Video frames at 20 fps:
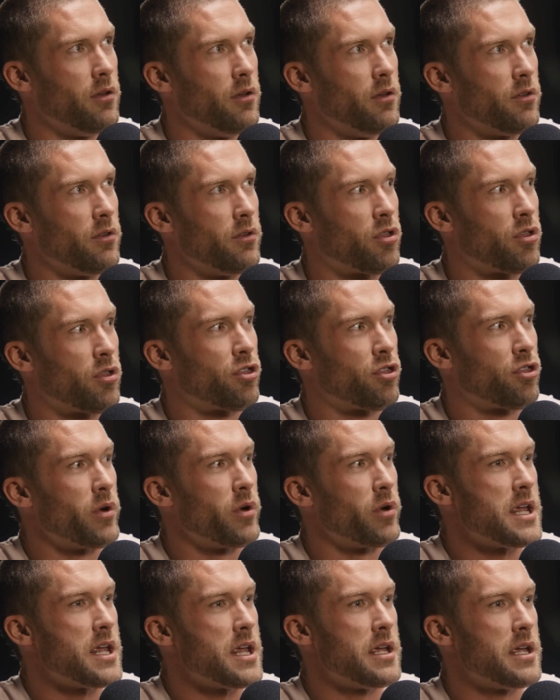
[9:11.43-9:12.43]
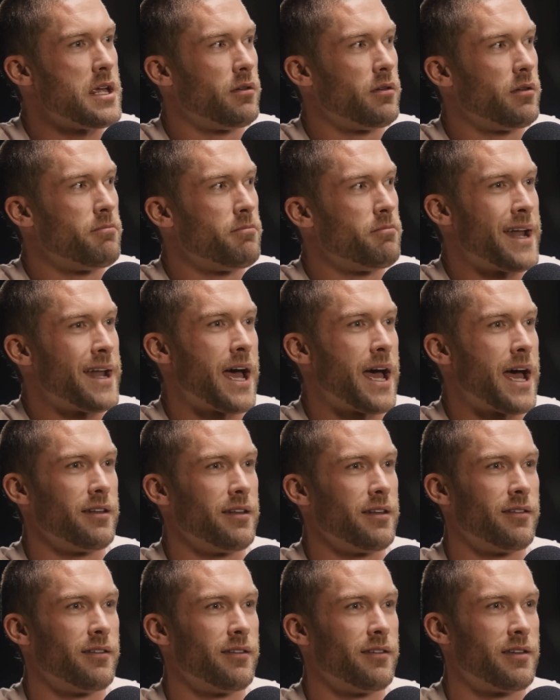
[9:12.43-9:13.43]
three
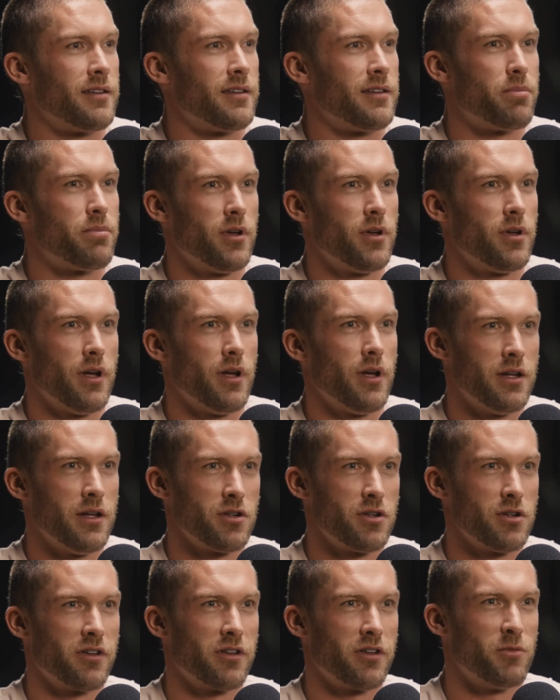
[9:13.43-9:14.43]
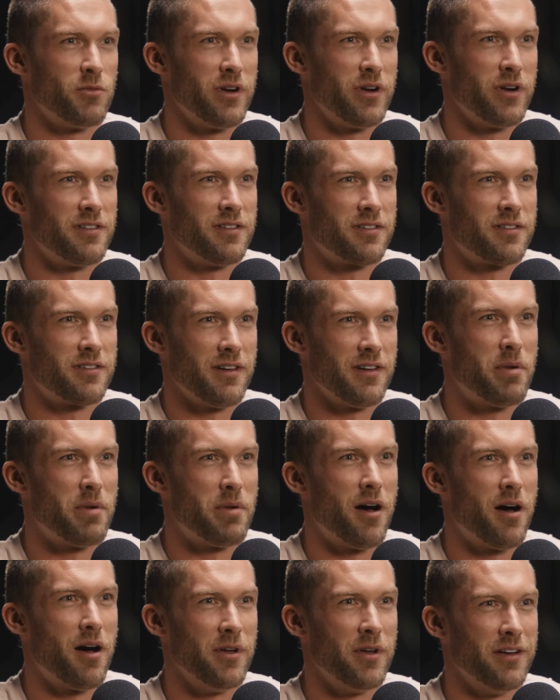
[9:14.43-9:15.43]
Manhattans deep in Douglas Murray's
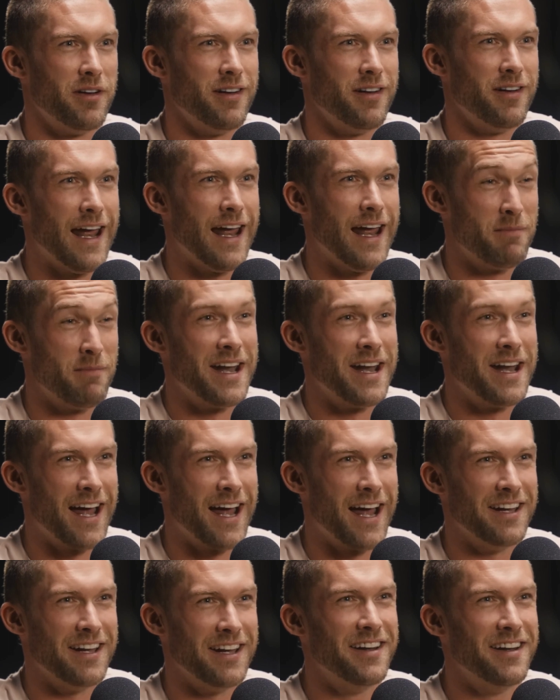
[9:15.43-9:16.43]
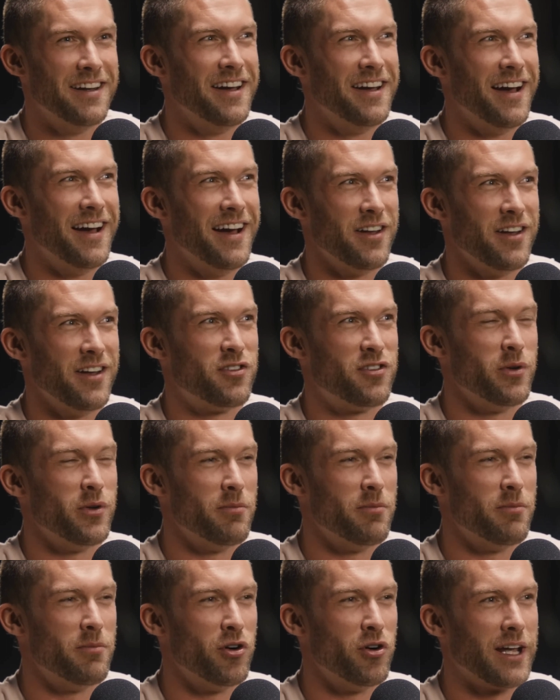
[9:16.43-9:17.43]
apartment in Manhattan at two in
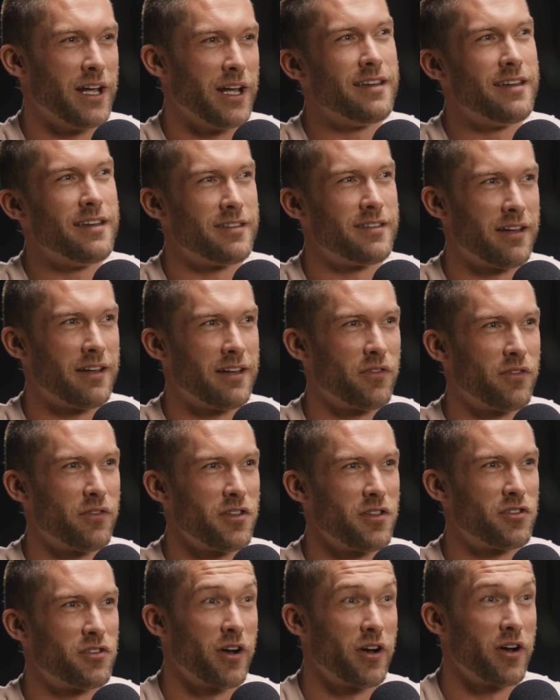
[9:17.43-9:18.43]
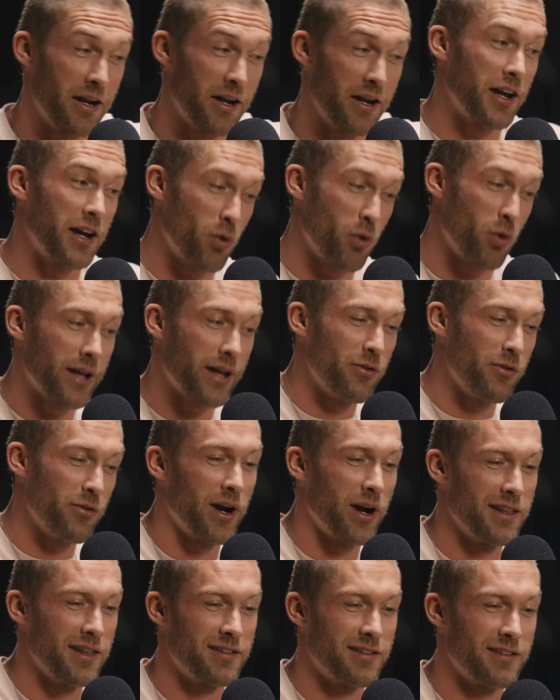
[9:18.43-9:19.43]
the morning, and he sneaks off to the toilet. And I quickly
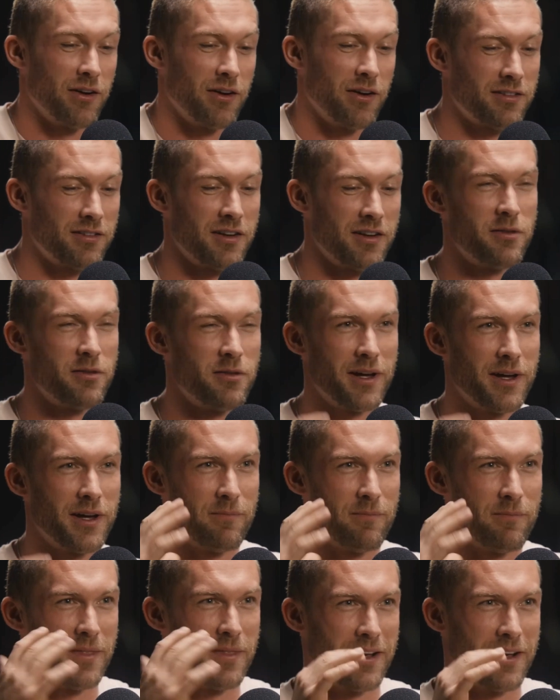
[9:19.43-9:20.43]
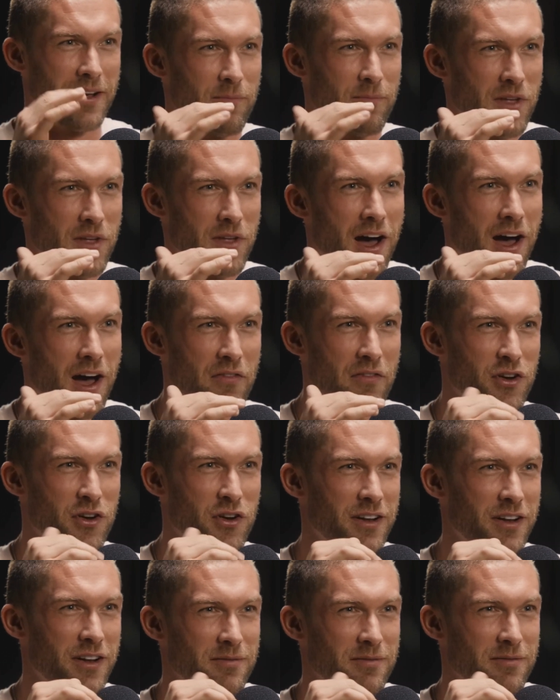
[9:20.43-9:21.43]
write this down because I know that my like half
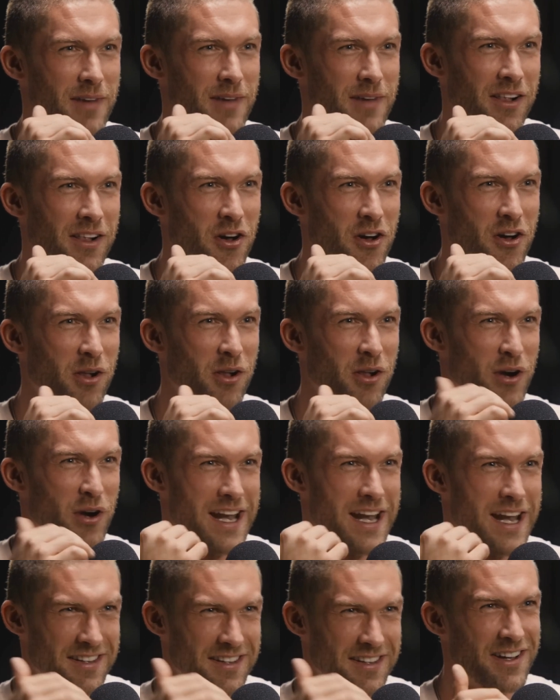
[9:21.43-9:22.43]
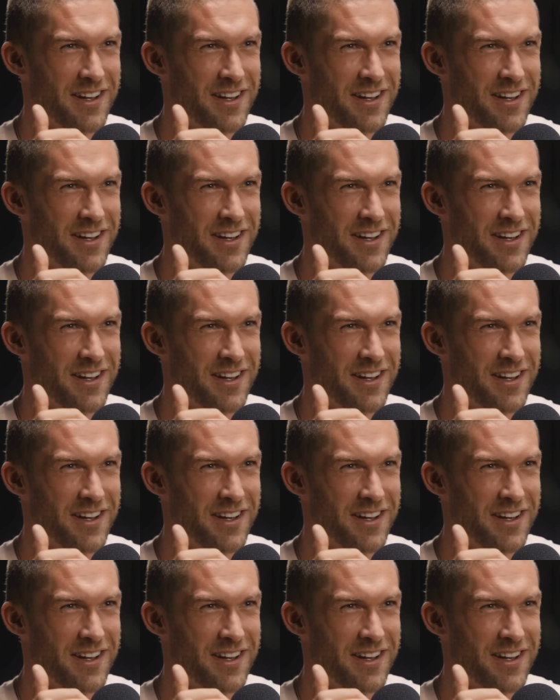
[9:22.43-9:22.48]
cut yeah. alcohol brain isn't going